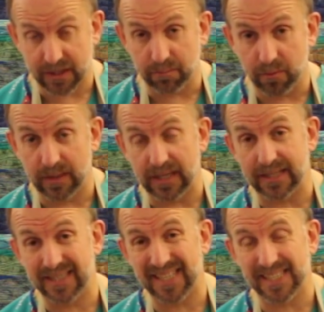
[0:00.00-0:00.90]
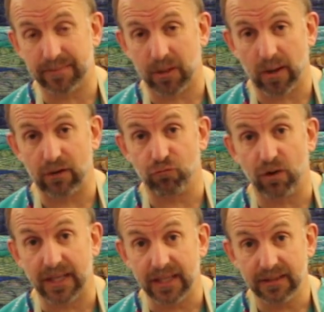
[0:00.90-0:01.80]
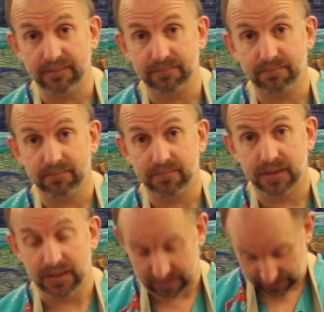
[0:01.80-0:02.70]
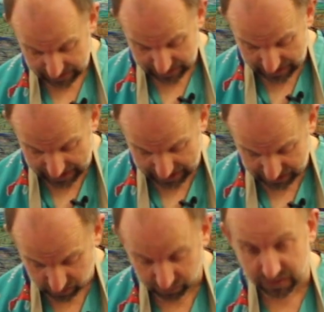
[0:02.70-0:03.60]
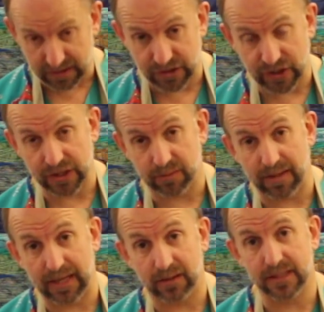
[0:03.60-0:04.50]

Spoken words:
is the poo in here tends to be quite runny, and you often need to change the bag